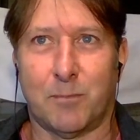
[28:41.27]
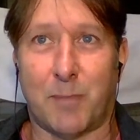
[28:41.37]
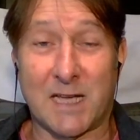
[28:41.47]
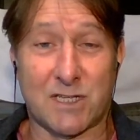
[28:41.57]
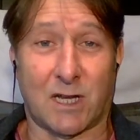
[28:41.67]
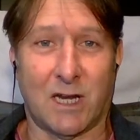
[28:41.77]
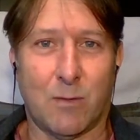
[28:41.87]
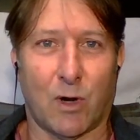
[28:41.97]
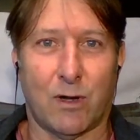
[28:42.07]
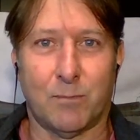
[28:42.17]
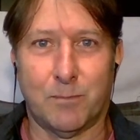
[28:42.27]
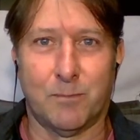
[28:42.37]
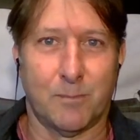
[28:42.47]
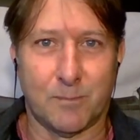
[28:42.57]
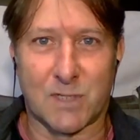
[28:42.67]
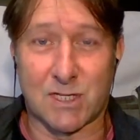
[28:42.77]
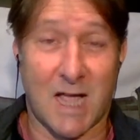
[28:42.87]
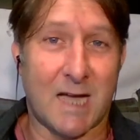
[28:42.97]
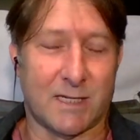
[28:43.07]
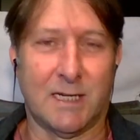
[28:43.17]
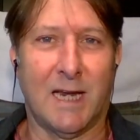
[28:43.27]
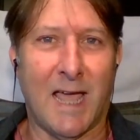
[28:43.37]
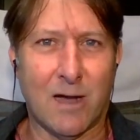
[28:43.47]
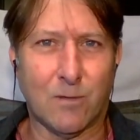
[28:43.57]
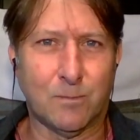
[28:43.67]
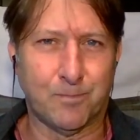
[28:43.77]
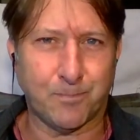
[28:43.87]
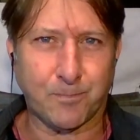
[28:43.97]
basically what I'm starting now.